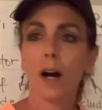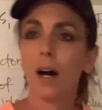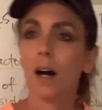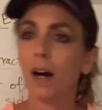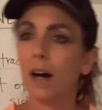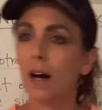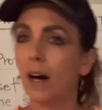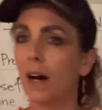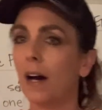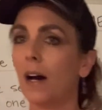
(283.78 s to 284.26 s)

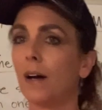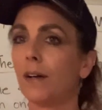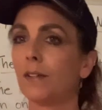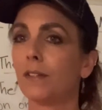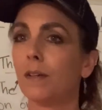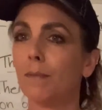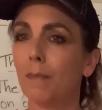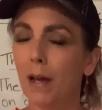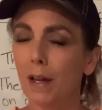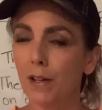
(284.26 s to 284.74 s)
to
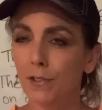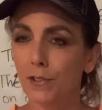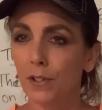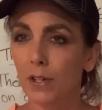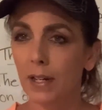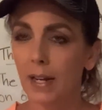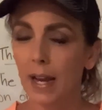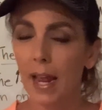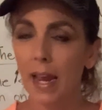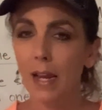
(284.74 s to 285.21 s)
measure
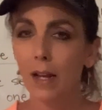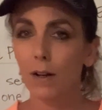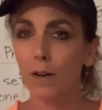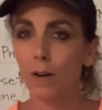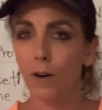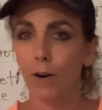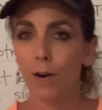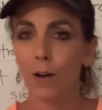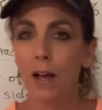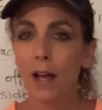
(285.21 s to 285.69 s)
an
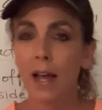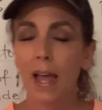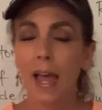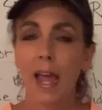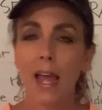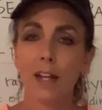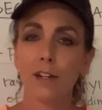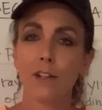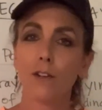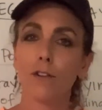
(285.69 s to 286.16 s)
angle,
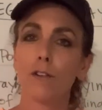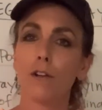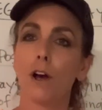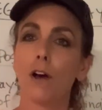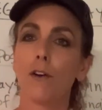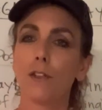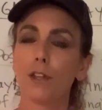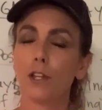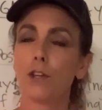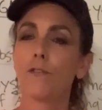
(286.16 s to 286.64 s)
and you know
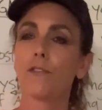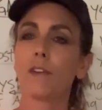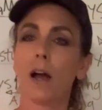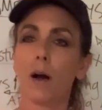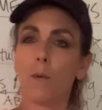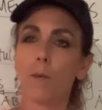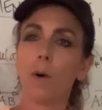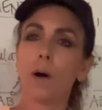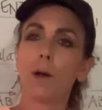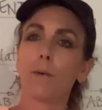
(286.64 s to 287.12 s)
that you've
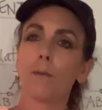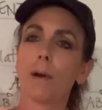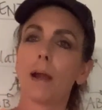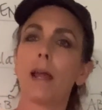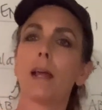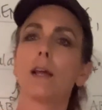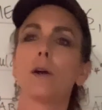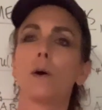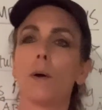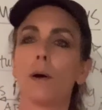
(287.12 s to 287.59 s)
got one
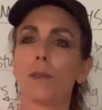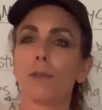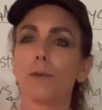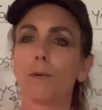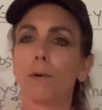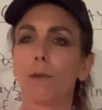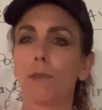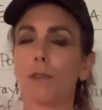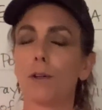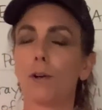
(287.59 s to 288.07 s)
ray going
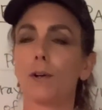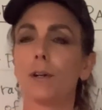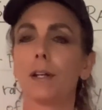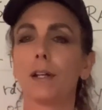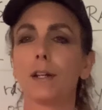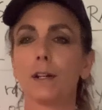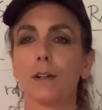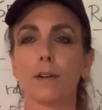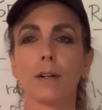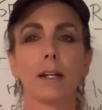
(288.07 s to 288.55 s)
through 30
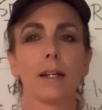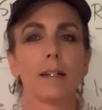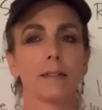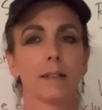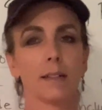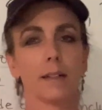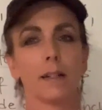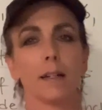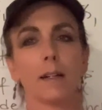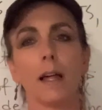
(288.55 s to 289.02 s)
degrees
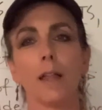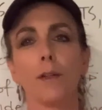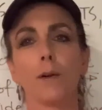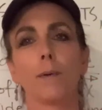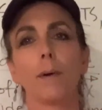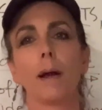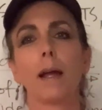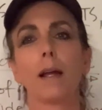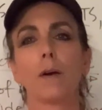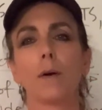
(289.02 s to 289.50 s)
and another
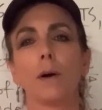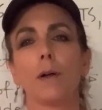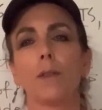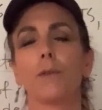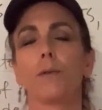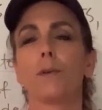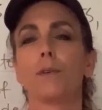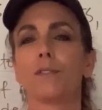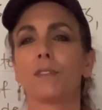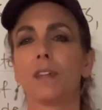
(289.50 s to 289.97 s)
ray going
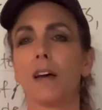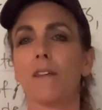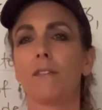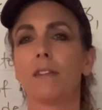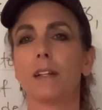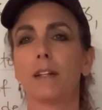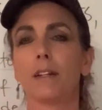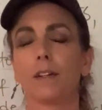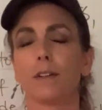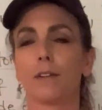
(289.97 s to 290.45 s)
through
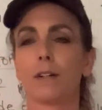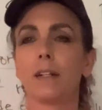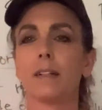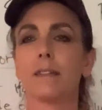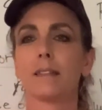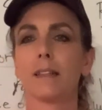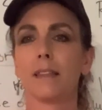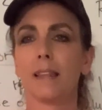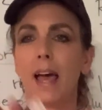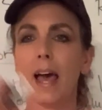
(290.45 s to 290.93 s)
70 degrees,
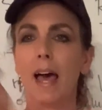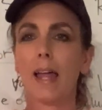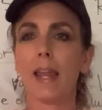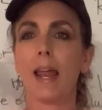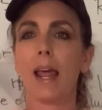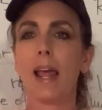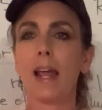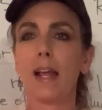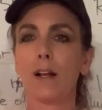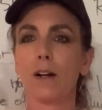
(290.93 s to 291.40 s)
and that
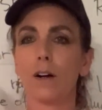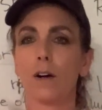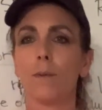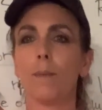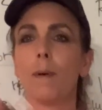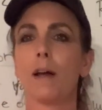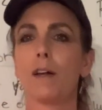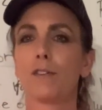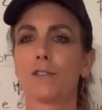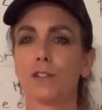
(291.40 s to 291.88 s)
angle
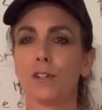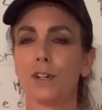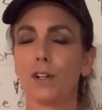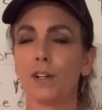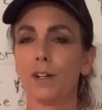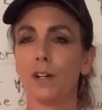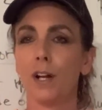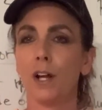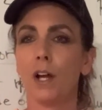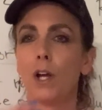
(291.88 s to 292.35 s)

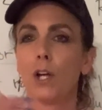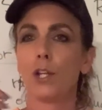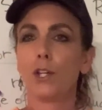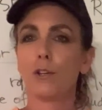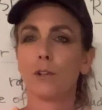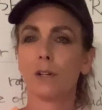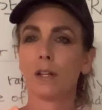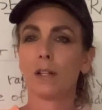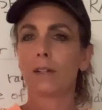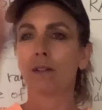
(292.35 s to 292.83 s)
measure,
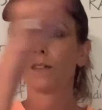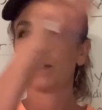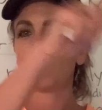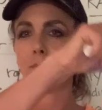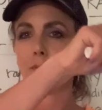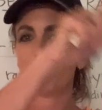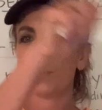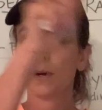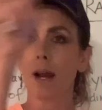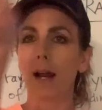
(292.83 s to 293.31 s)
you can
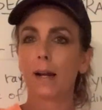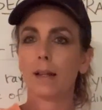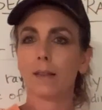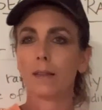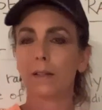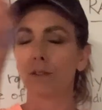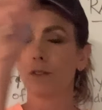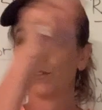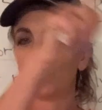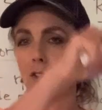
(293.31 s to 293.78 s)
subtract
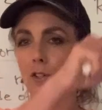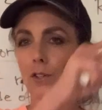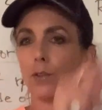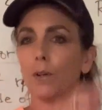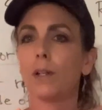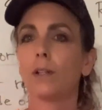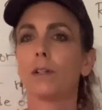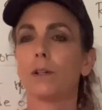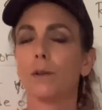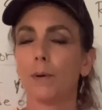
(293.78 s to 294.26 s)
the two
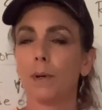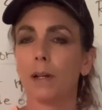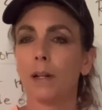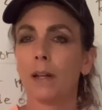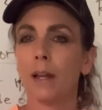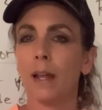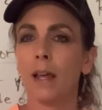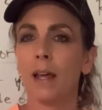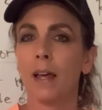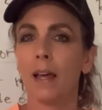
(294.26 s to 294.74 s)
and you
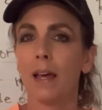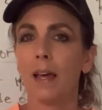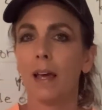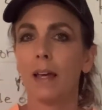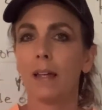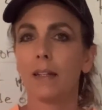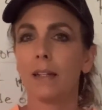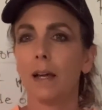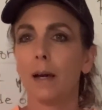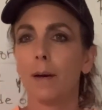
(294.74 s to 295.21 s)
would
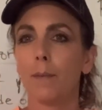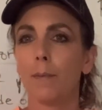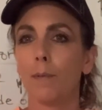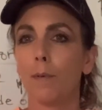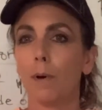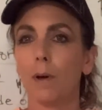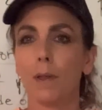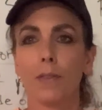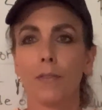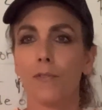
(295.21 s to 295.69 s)
end up
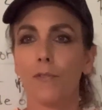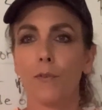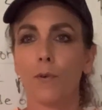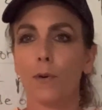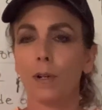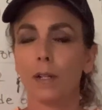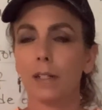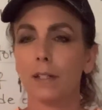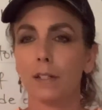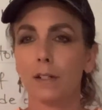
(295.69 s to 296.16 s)
with
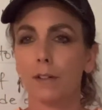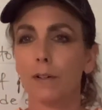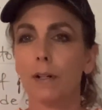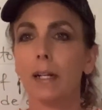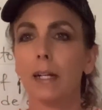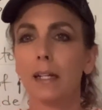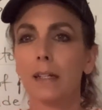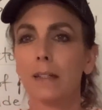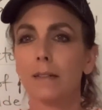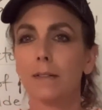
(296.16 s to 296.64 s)
40
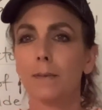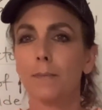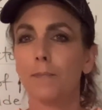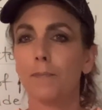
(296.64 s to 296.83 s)
degrees.